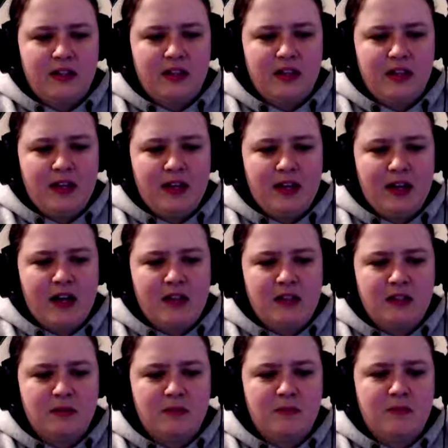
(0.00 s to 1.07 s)
Gear,
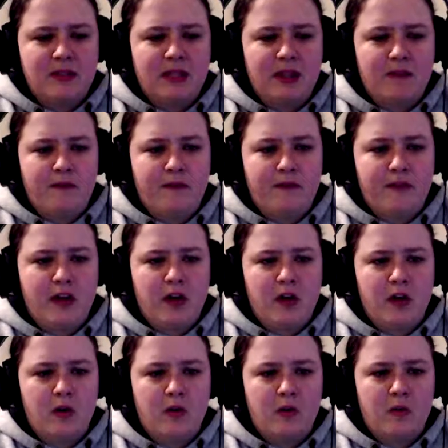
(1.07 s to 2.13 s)
items,
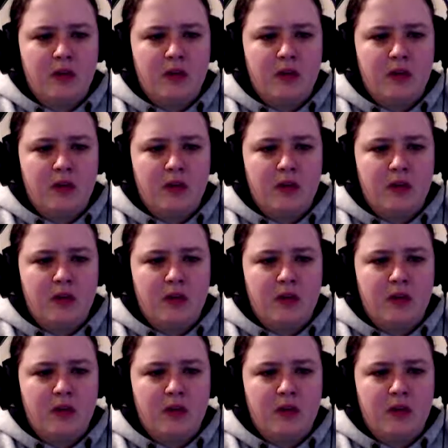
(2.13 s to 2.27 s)
info.